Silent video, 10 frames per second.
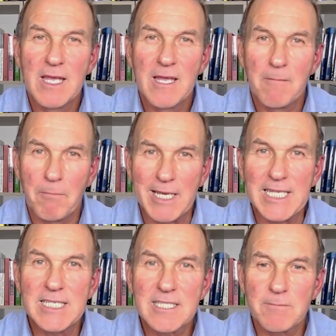
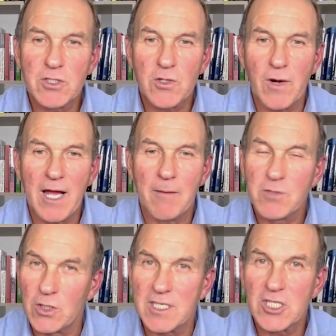please subscribe
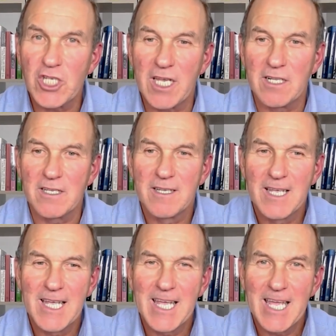to this channel
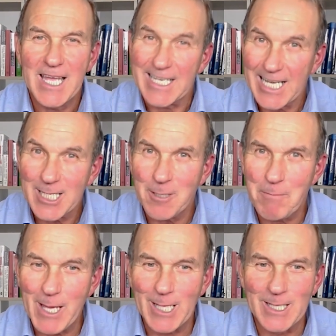and click the
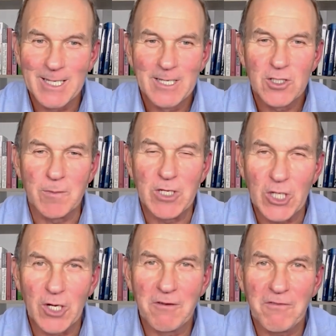bell to be
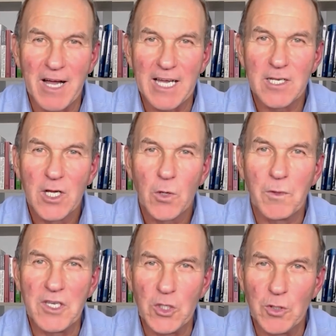notified
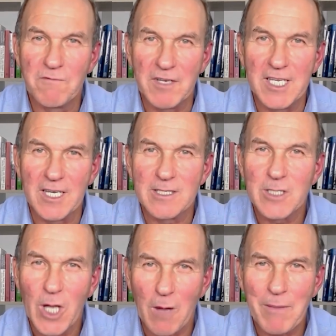when new
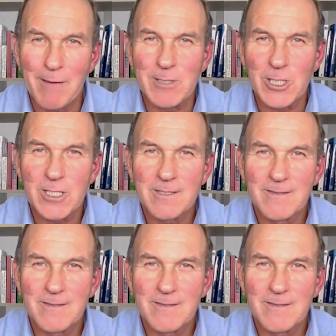videos are published.